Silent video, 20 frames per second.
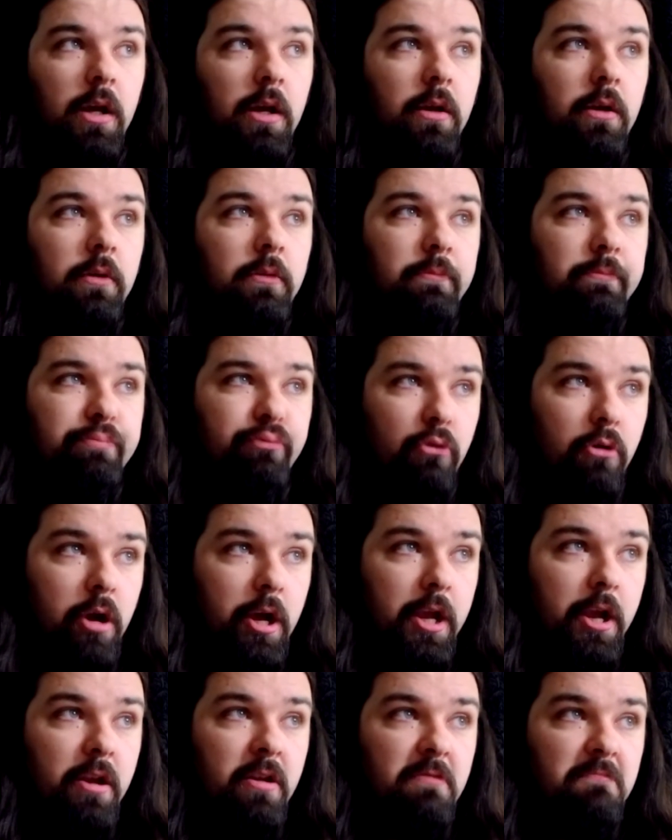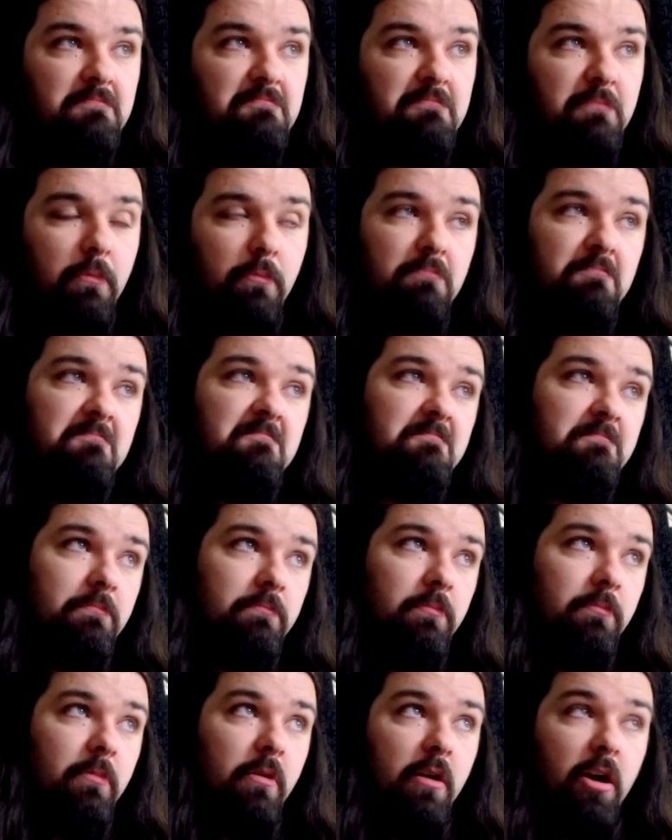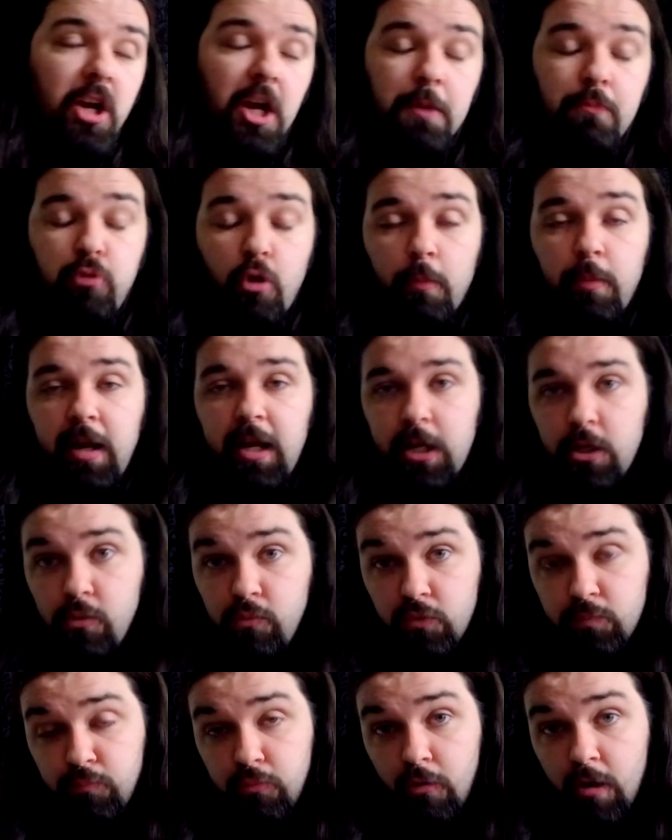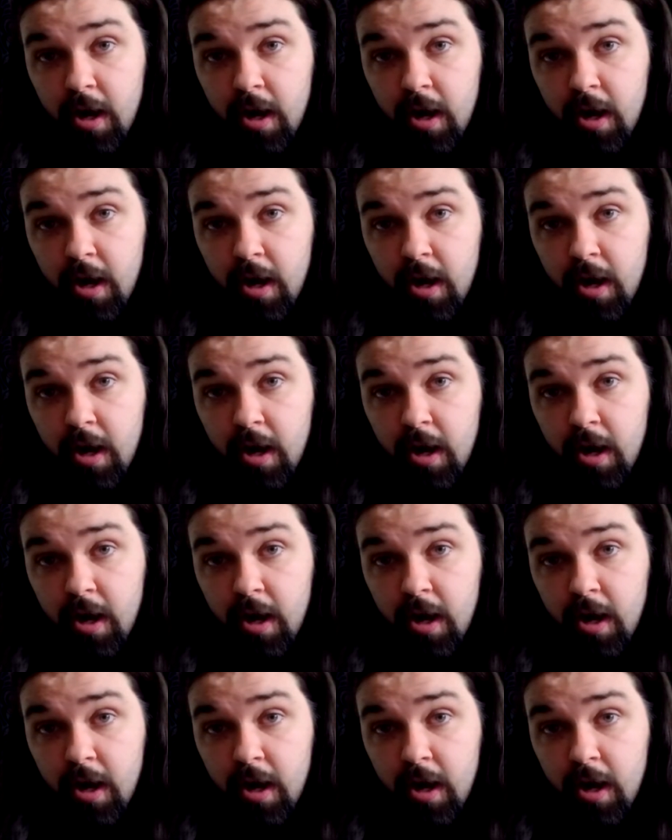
Brian, I could probably lose Brian.